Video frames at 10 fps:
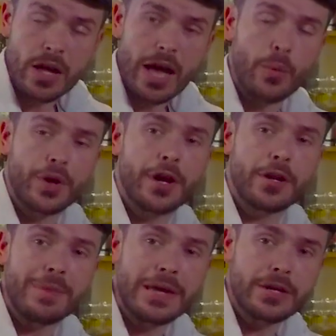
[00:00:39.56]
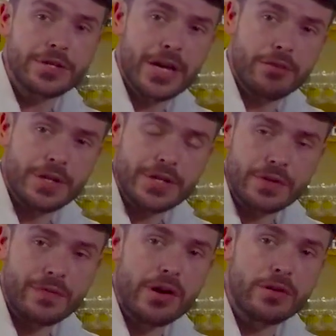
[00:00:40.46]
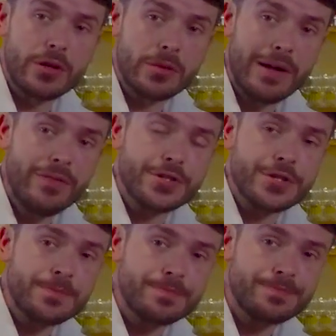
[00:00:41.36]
And what are the main categories of alcoholic beverages?